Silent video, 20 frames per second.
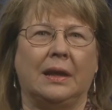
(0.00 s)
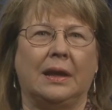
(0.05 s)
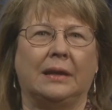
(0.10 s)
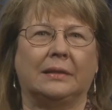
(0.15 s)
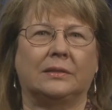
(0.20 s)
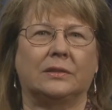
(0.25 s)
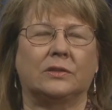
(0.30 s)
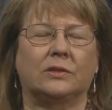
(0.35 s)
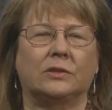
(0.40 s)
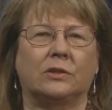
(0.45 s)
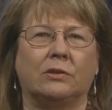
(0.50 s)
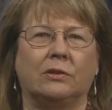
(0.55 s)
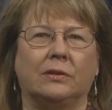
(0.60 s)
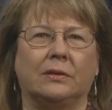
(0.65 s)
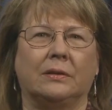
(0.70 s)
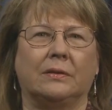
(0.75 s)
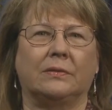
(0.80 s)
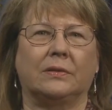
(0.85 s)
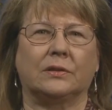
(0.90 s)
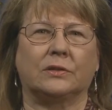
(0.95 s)
at the
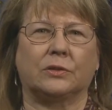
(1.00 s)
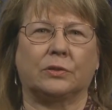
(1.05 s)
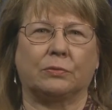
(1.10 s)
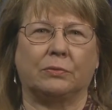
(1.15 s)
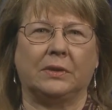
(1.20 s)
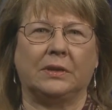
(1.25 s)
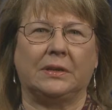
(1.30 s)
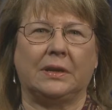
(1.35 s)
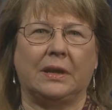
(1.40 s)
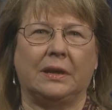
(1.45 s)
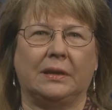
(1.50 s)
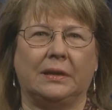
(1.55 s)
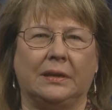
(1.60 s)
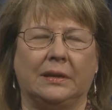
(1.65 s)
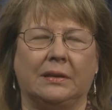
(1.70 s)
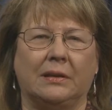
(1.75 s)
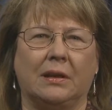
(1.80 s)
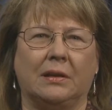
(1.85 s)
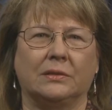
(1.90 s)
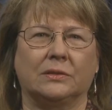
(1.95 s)
start of this three-day
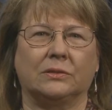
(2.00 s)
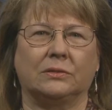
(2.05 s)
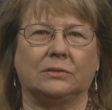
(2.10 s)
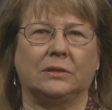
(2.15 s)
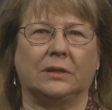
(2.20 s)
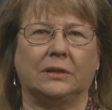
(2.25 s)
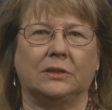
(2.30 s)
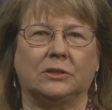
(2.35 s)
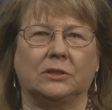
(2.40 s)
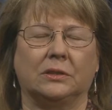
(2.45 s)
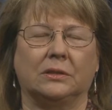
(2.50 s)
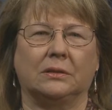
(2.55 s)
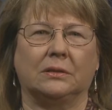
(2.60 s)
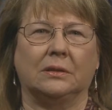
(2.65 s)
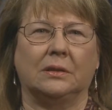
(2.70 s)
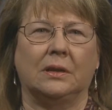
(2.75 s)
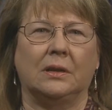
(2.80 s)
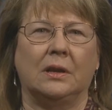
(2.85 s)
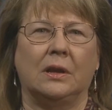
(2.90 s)
e-consultation,